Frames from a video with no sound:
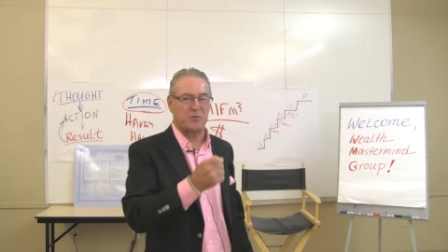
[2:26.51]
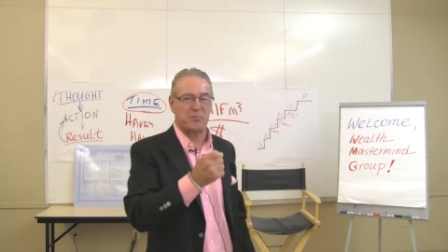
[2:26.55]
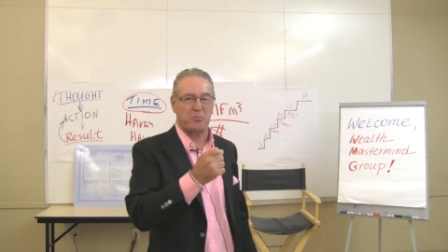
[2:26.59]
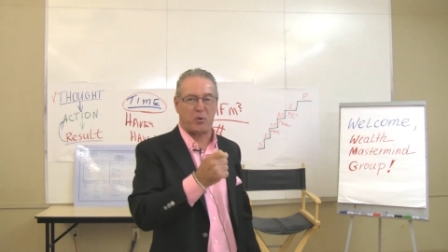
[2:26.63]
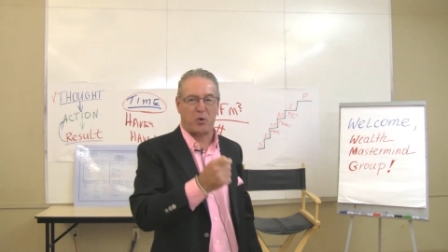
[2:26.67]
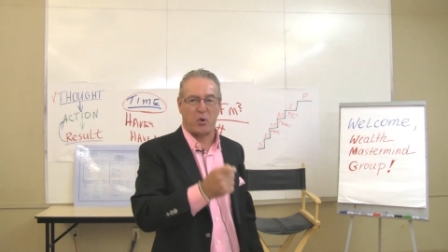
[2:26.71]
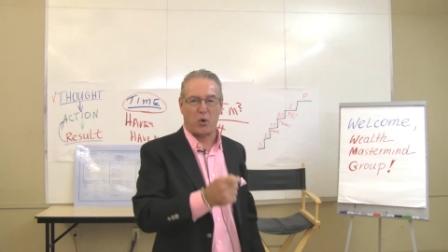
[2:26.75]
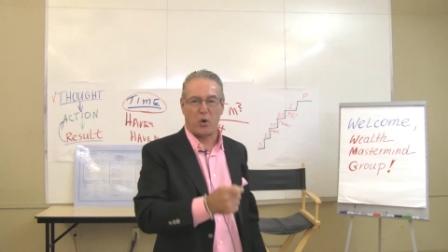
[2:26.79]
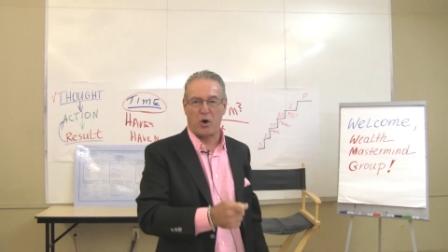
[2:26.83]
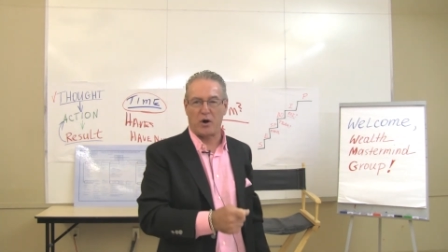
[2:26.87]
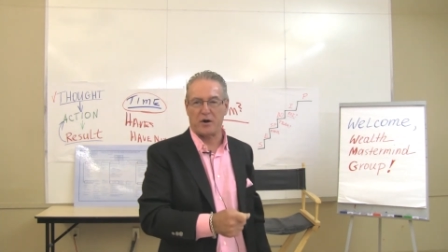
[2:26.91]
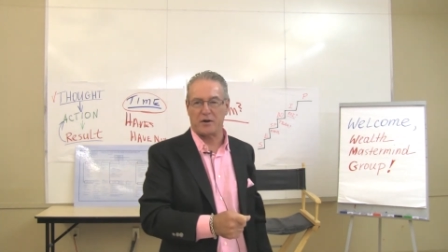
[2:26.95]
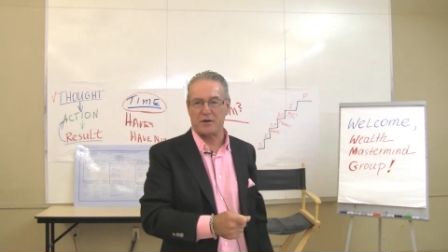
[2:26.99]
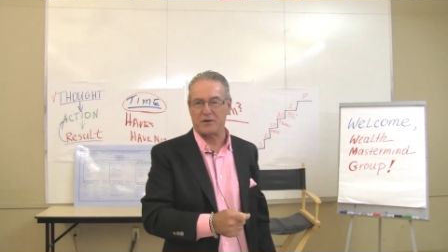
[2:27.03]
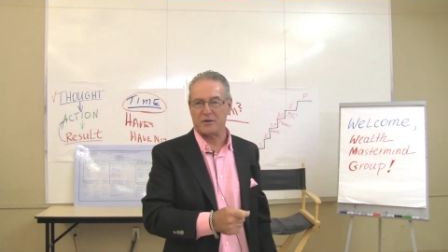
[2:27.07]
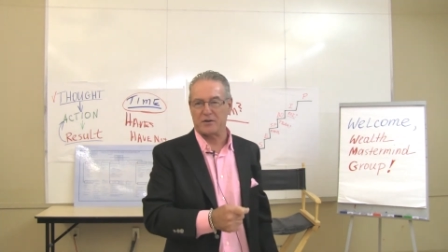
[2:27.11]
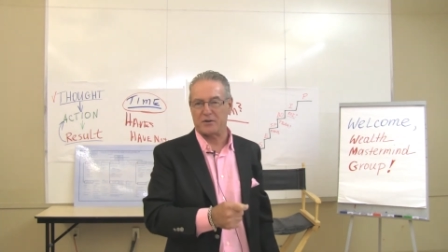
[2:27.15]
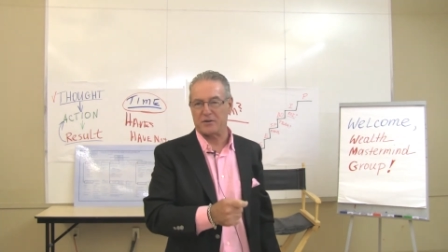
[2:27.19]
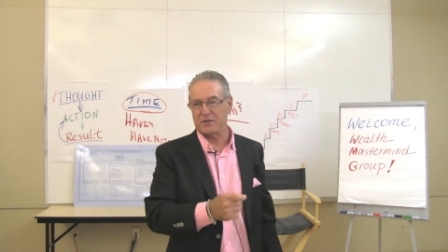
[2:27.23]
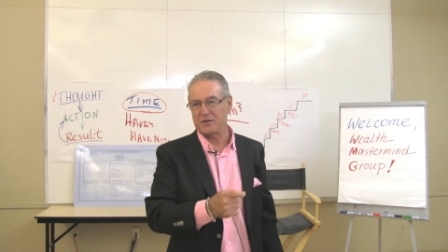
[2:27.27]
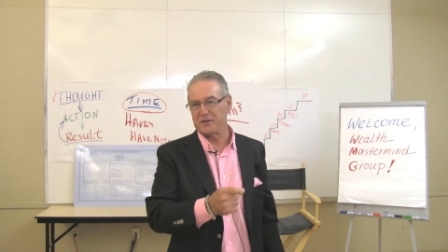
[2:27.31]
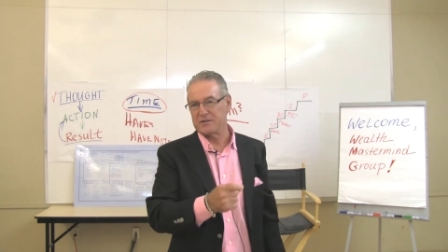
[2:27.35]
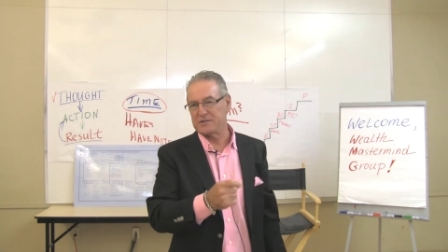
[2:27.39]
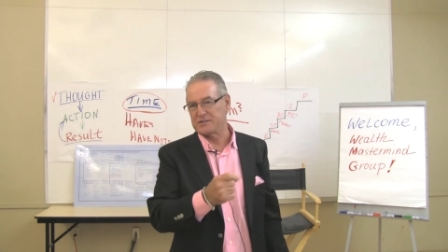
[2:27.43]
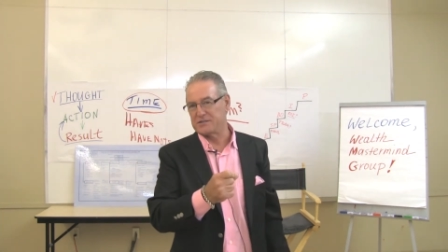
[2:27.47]
important
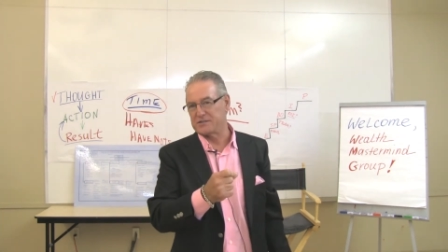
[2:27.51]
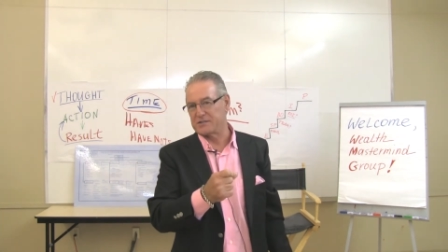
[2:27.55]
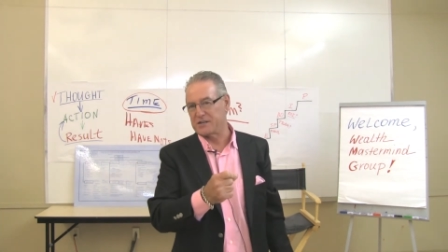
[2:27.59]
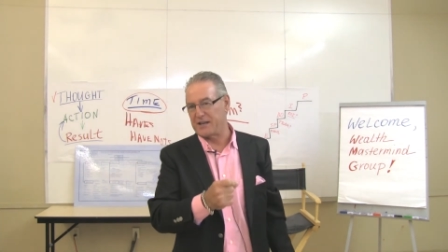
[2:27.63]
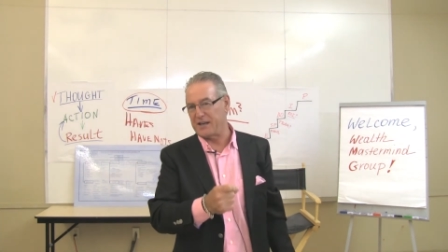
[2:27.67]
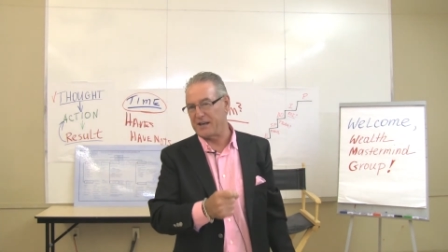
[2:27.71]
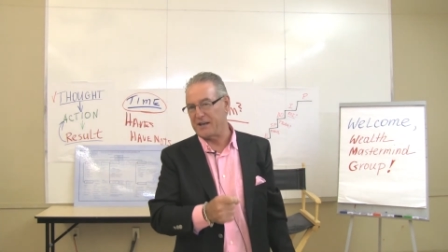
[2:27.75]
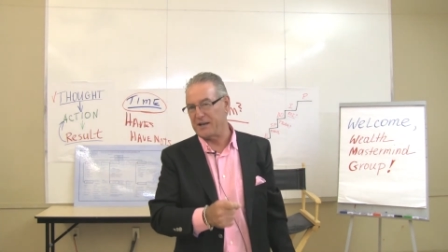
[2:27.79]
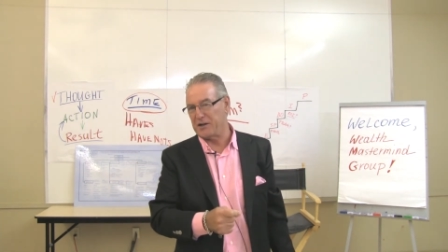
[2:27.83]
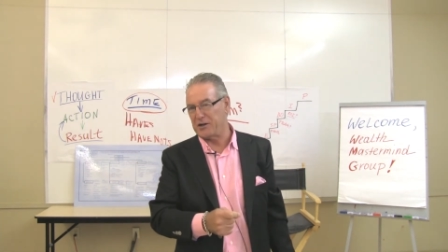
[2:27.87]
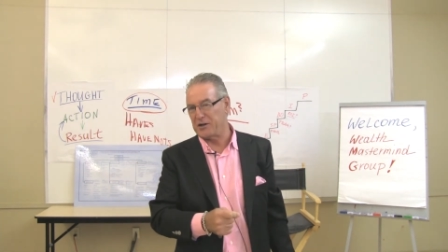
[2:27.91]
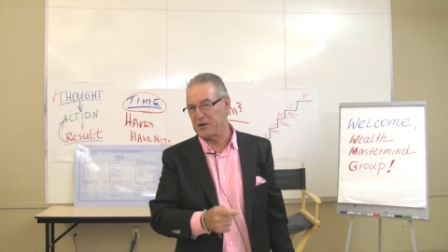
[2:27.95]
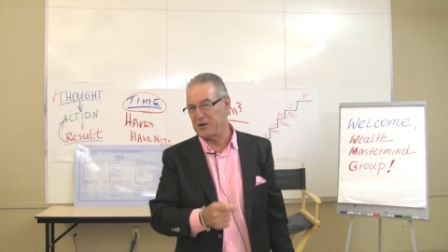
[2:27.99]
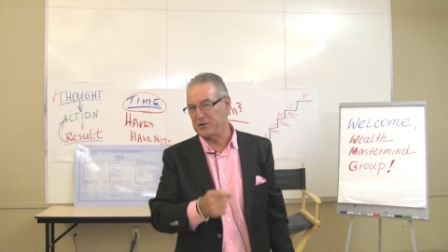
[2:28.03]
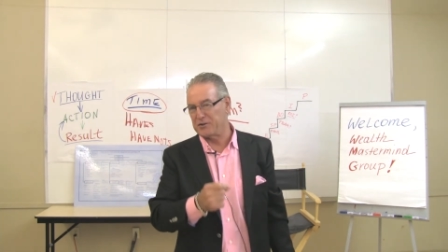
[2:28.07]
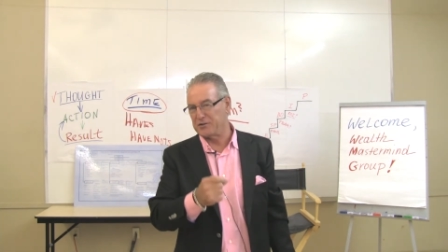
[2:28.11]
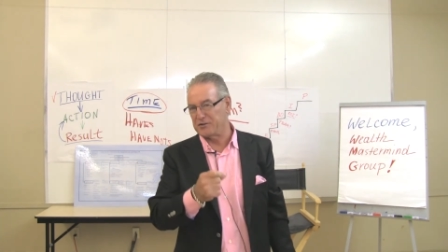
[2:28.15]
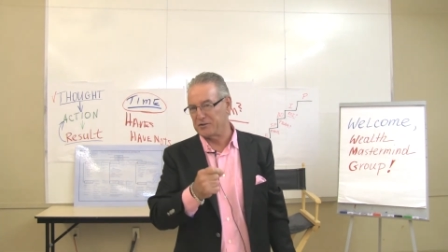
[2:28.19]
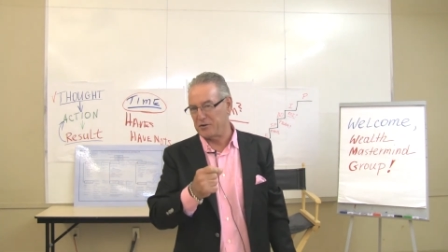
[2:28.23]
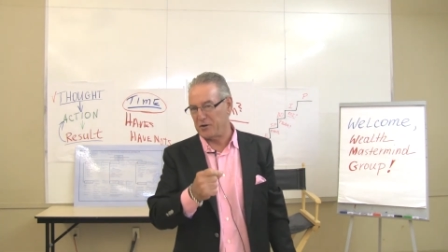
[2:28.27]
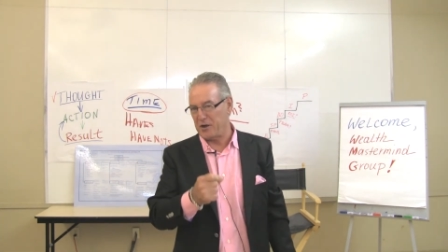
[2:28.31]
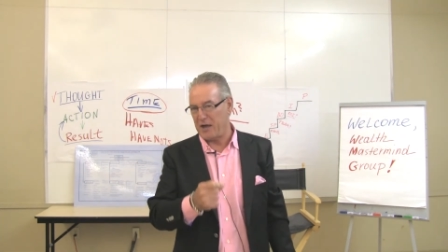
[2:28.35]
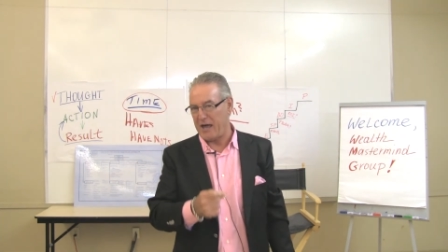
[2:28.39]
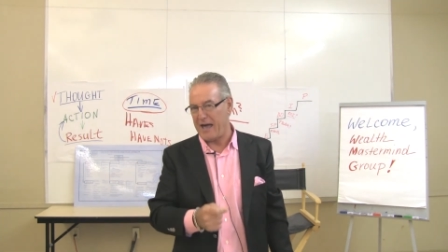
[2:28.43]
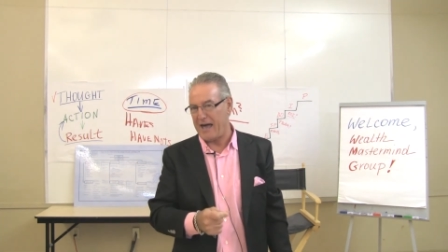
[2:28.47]
skill
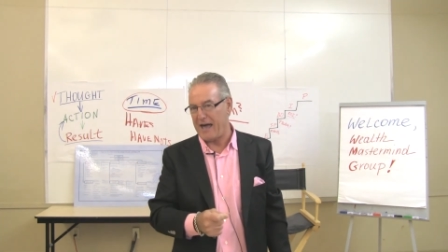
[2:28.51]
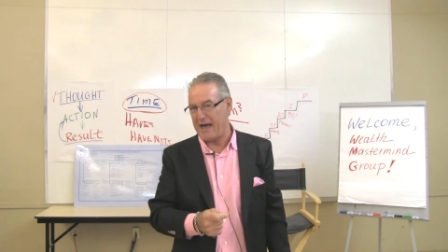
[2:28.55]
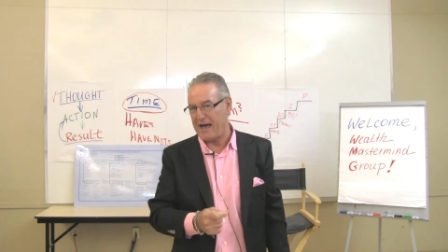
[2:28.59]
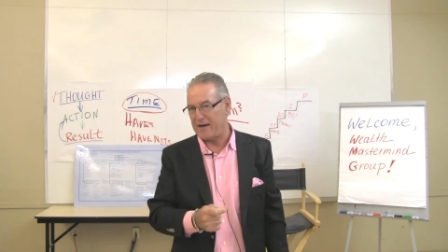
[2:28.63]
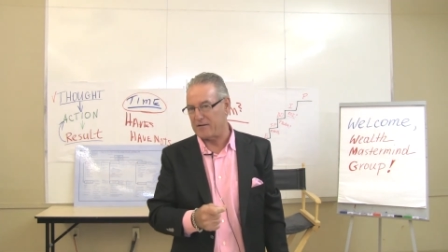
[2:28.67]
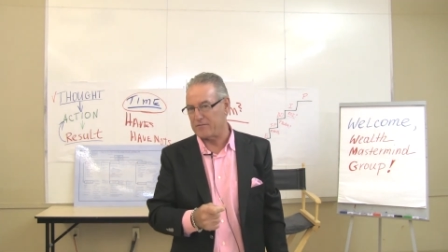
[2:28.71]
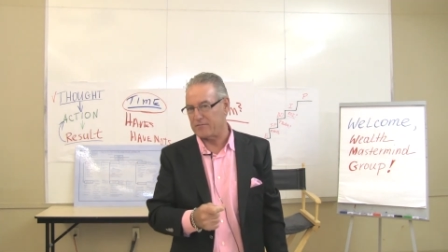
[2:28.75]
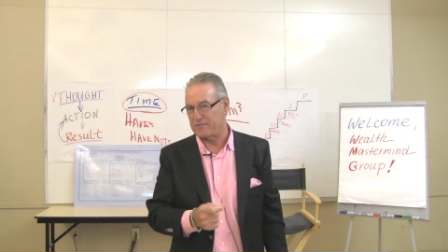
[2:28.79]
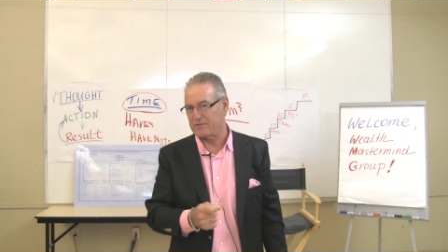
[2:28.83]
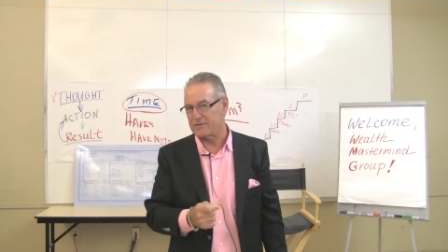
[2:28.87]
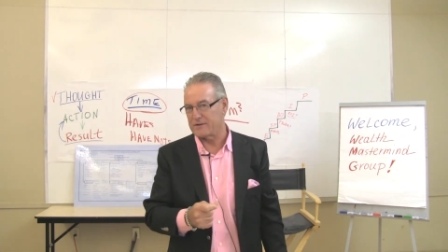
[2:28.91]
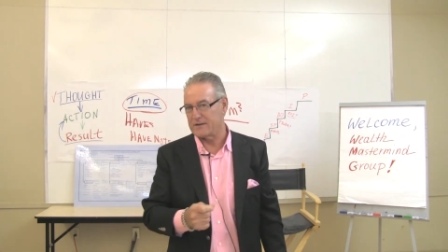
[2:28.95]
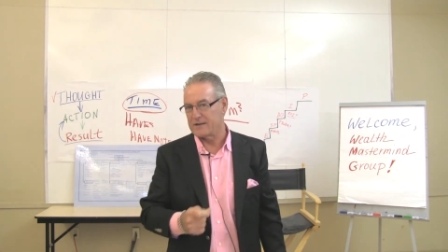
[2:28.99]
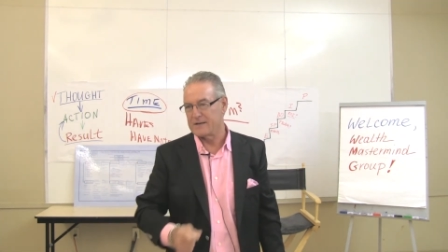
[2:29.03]
to have?